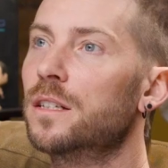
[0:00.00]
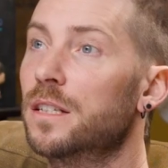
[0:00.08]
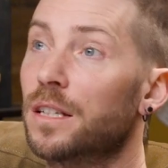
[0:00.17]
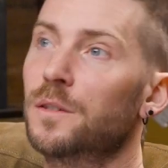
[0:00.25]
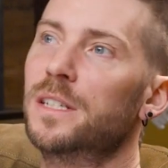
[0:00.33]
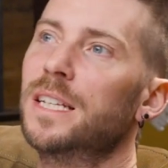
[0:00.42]

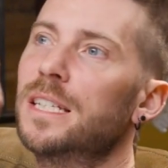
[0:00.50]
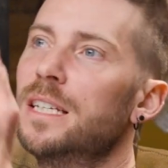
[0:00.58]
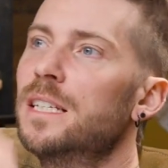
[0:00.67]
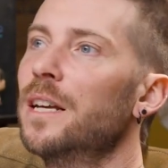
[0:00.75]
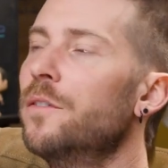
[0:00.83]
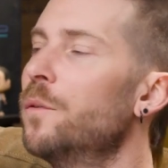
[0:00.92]

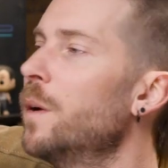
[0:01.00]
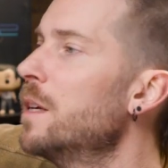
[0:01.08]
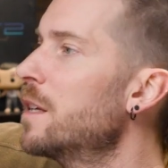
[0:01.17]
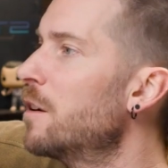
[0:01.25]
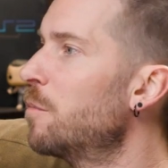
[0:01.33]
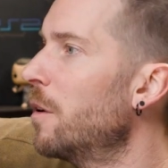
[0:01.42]
67 rings
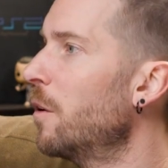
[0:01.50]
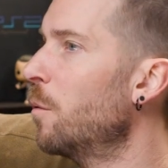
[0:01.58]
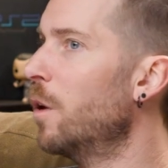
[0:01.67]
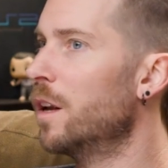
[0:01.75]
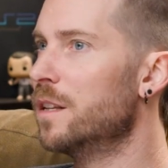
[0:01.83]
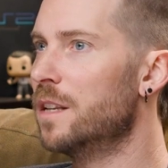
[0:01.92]
out of probably
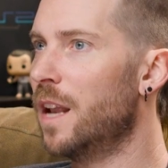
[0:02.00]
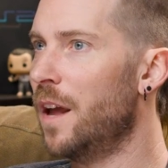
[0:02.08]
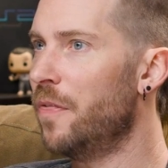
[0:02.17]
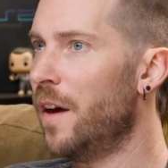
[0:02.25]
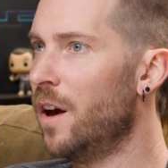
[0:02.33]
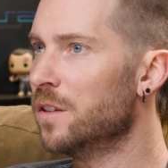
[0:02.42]
what,
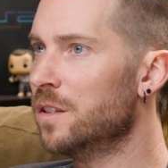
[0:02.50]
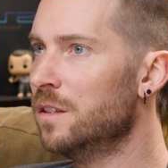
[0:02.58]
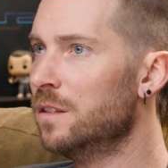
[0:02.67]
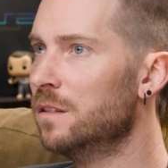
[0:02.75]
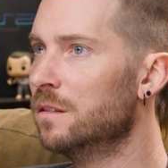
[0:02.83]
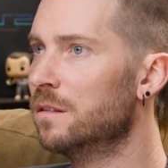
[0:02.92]
9,000?